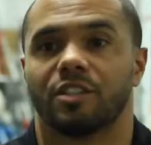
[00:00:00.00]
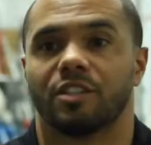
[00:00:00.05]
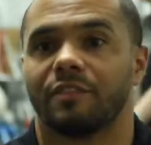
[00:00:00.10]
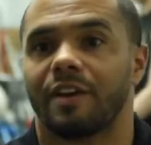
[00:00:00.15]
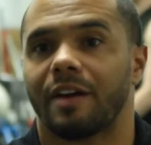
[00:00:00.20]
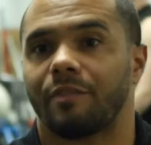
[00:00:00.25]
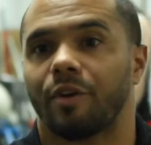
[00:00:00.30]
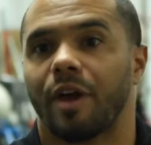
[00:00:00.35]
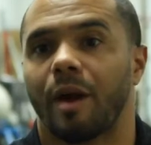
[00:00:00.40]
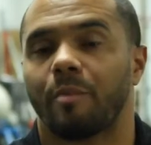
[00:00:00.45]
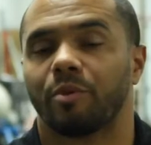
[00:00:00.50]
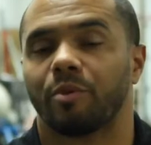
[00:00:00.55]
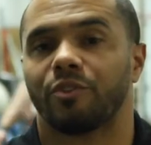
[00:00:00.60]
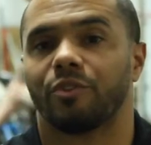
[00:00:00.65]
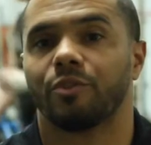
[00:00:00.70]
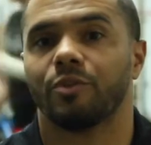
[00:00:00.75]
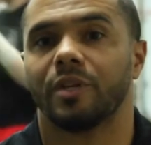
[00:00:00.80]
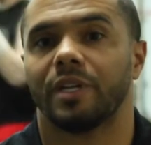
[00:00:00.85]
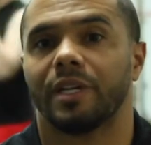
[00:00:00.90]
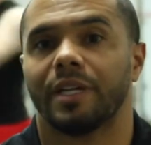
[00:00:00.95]
of every
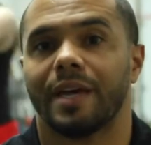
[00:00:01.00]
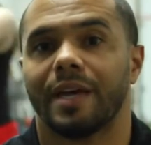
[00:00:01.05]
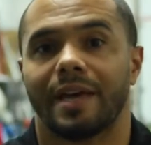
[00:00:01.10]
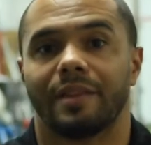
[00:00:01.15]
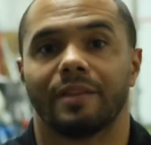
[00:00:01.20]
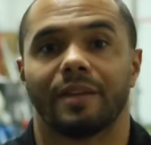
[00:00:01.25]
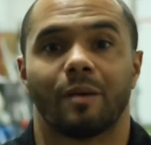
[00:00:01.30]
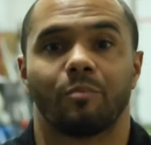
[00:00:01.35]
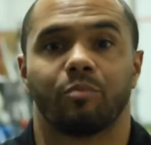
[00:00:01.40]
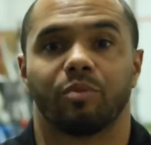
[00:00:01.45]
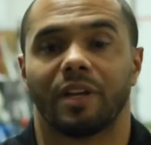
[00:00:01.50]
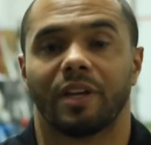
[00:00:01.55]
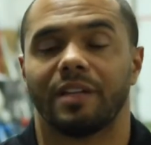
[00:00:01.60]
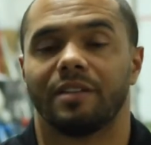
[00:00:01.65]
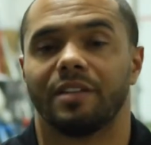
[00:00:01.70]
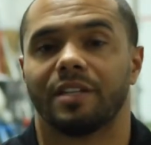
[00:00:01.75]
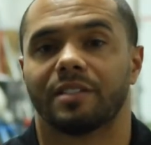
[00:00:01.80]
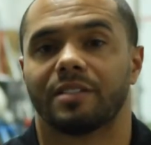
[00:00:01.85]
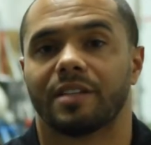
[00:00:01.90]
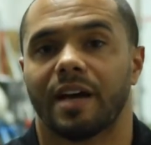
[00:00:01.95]
opportunity, ended up playing
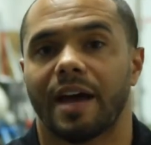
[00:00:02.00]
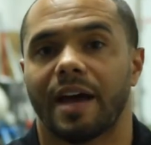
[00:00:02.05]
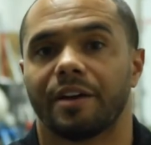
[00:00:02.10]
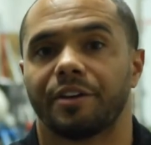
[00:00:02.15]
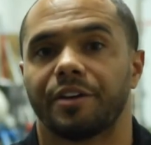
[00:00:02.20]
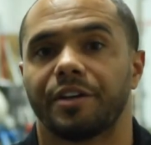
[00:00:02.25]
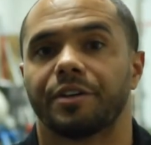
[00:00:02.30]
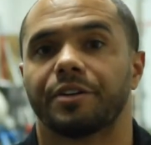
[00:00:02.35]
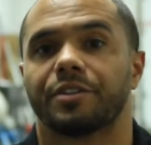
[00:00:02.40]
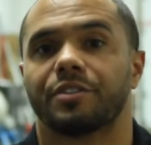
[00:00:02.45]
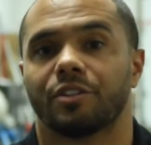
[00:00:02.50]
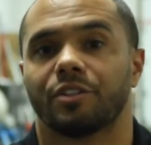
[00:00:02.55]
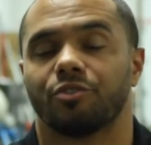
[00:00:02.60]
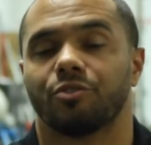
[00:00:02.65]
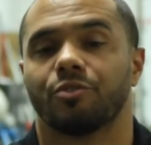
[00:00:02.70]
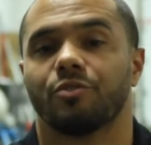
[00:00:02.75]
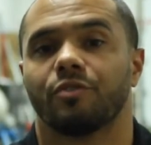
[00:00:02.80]
the entire year as a true